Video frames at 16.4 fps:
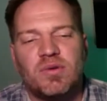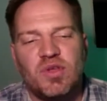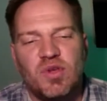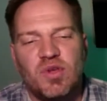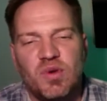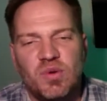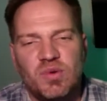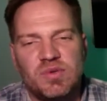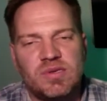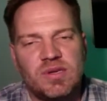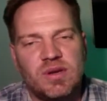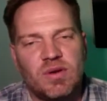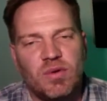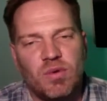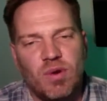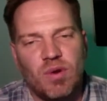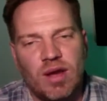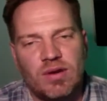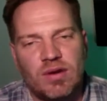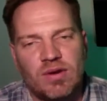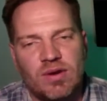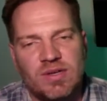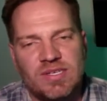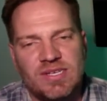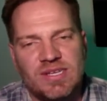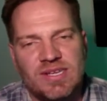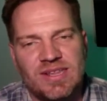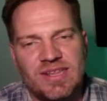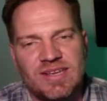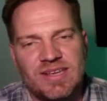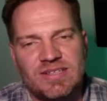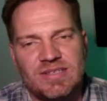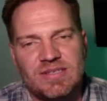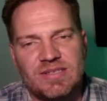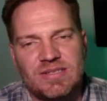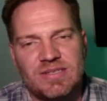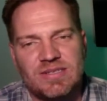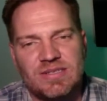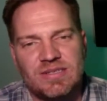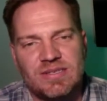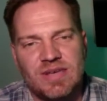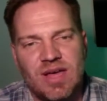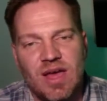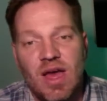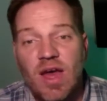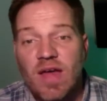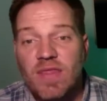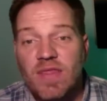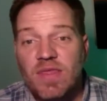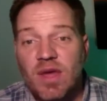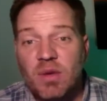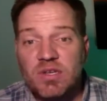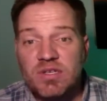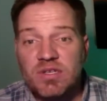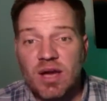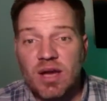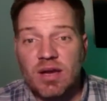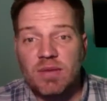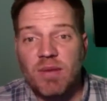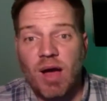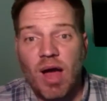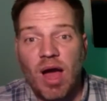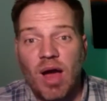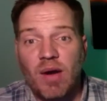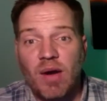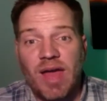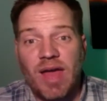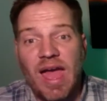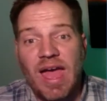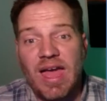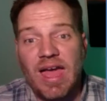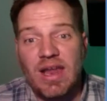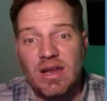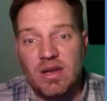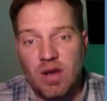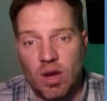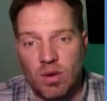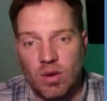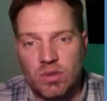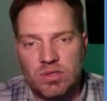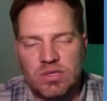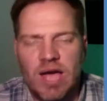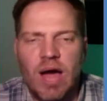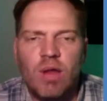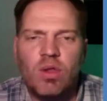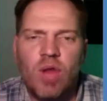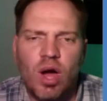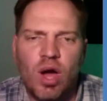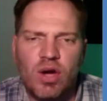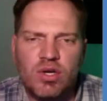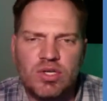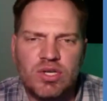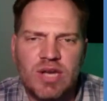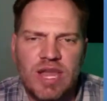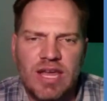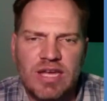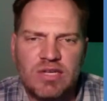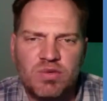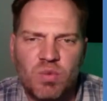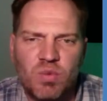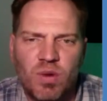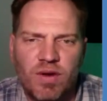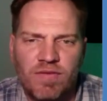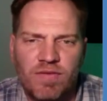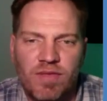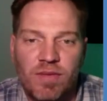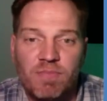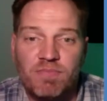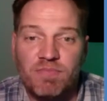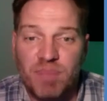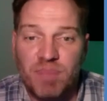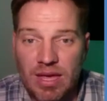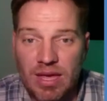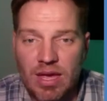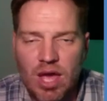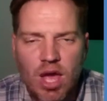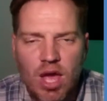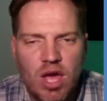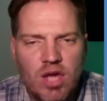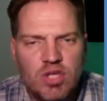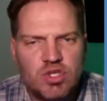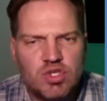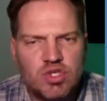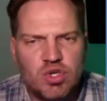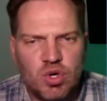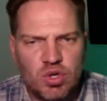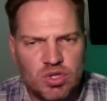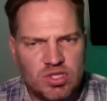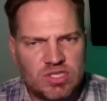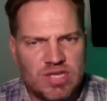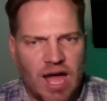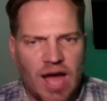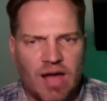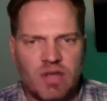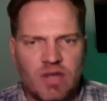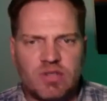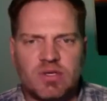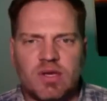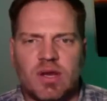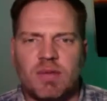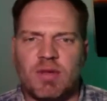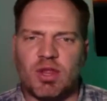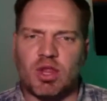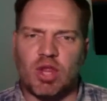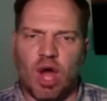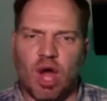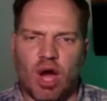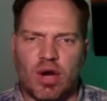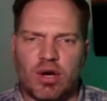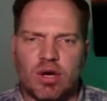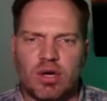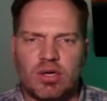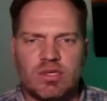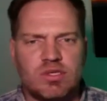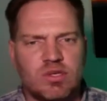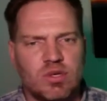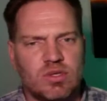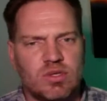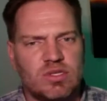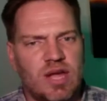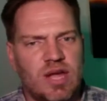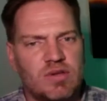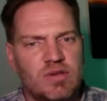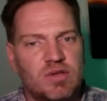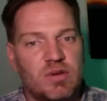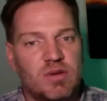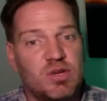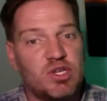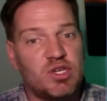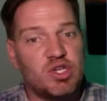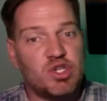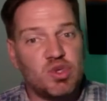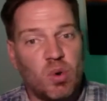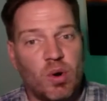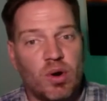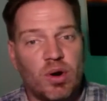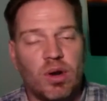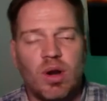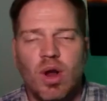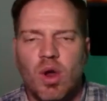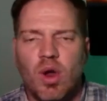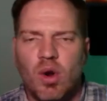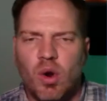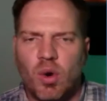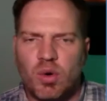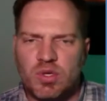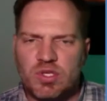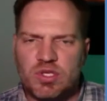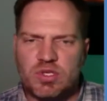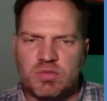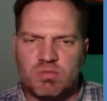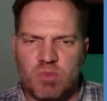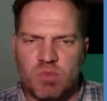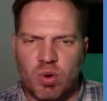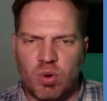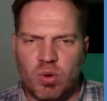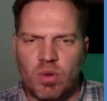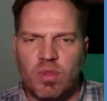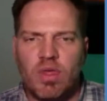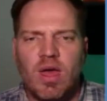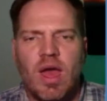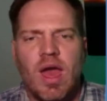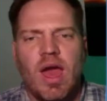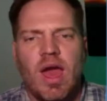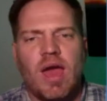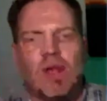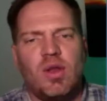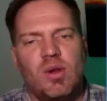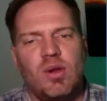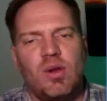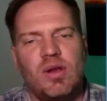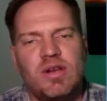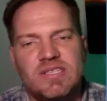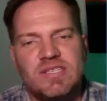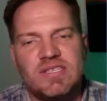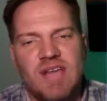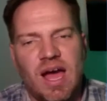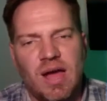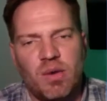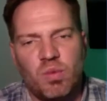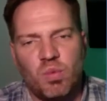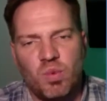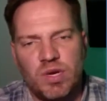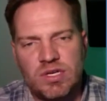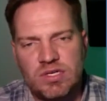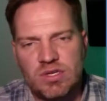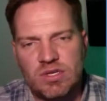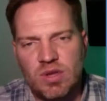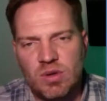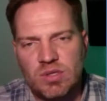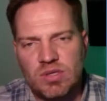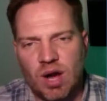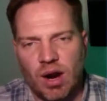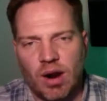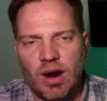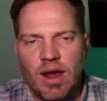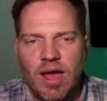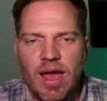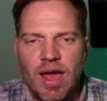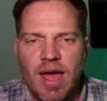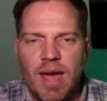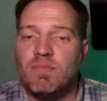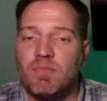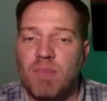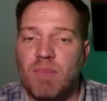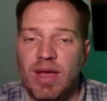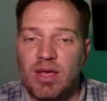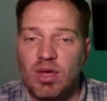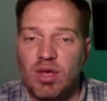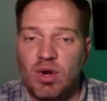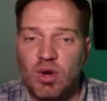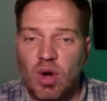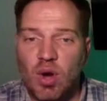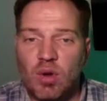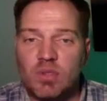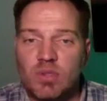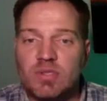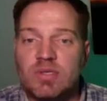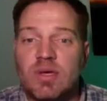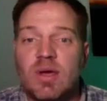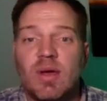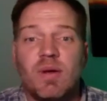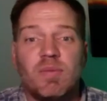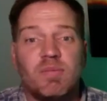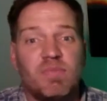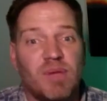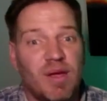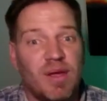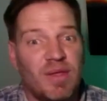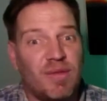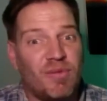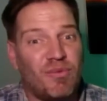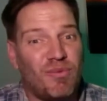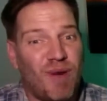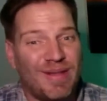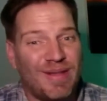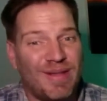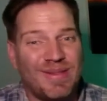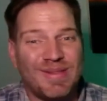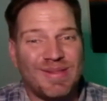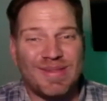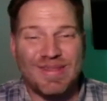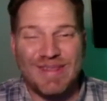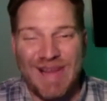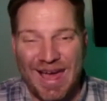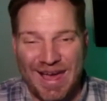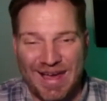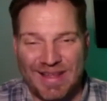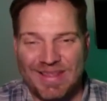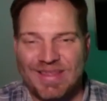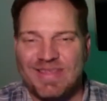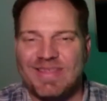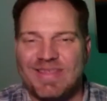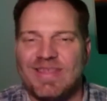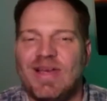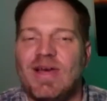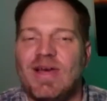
Use the correct articulations. Then we talked about how to end notes. How long should each one of them be? Certain styles are going to be longer, certain styles are going to be shorter or smooth, and you need to decide which those are. Make your notes play the right length.